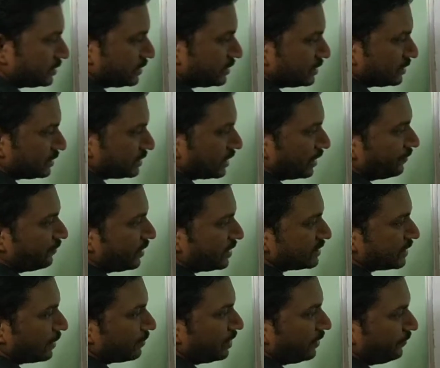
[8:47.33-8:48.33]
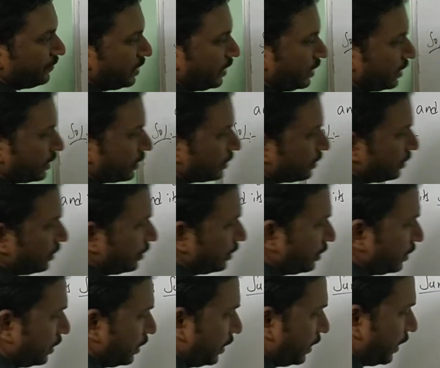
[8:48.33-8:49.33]
this is surface, I am lifting it.
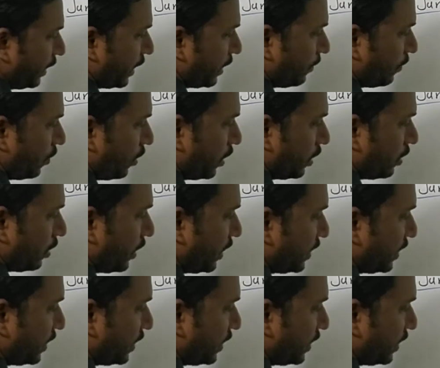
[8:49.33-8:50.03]
Take a point on